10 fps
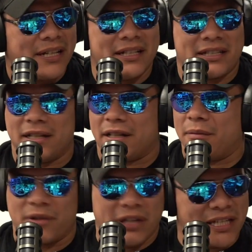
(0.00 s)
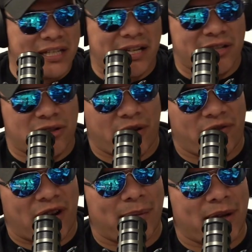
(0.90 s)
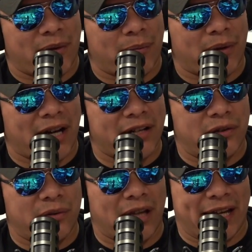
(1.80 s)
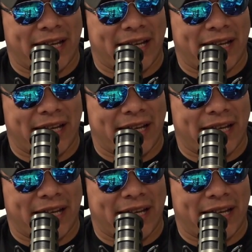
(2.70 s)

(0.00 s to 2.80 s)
It's gonna come to you. Izzy said he's 35, by the way, but I do like